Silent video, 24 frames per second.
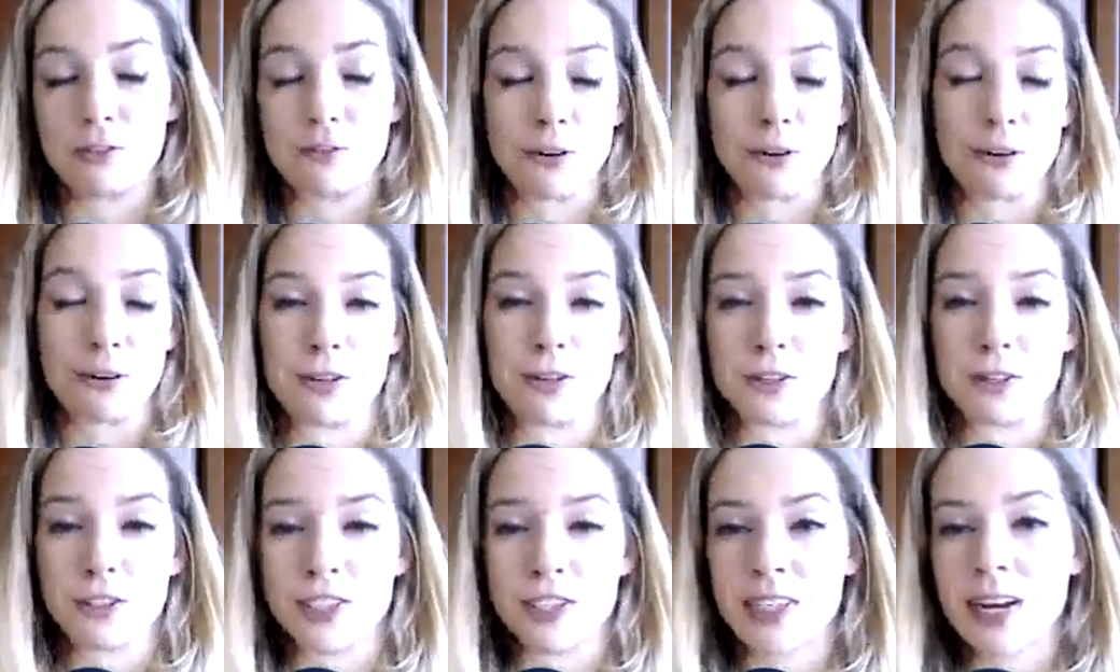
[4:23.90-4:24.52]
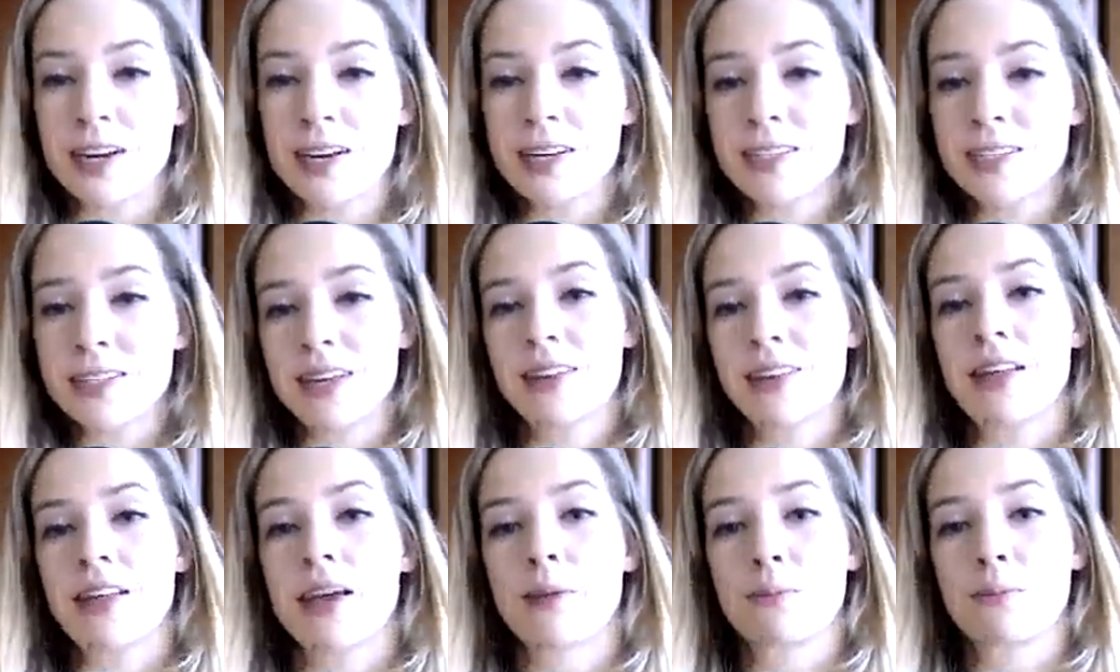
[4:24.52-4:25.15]
views than us
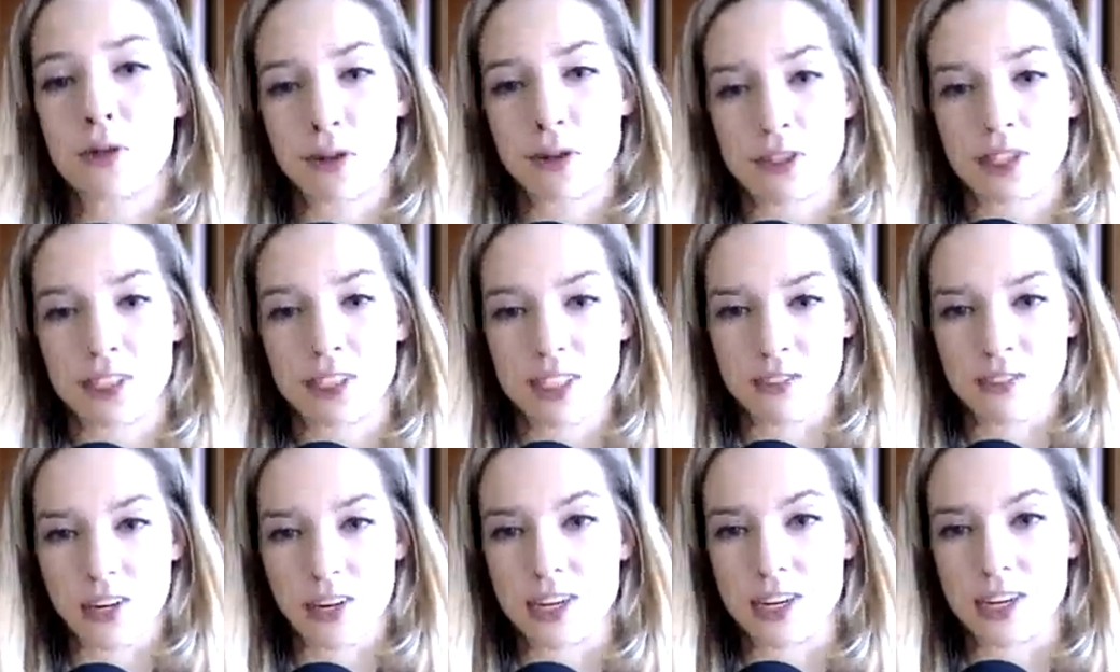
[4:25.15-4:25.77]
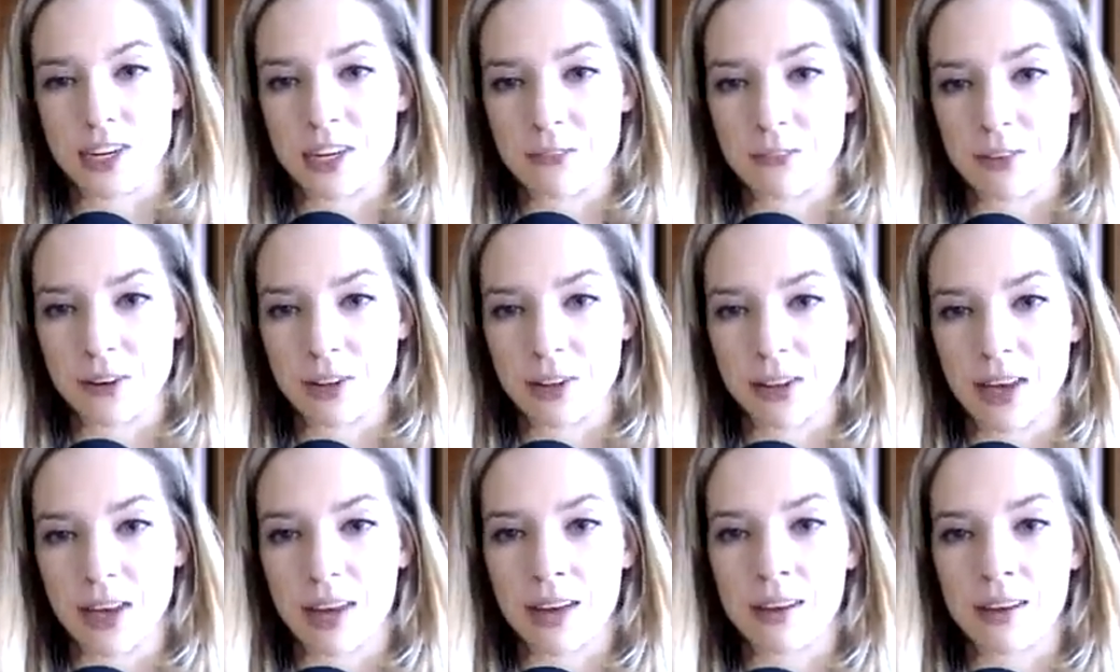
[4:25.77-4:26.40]
and they approach this very
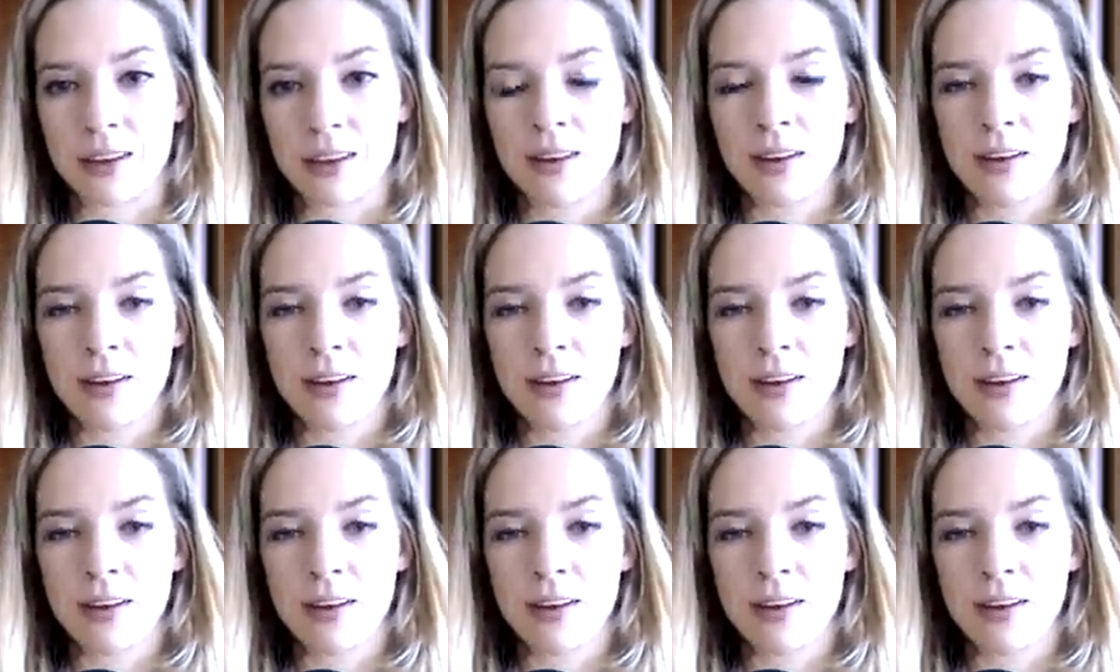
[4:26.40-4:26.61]
differently.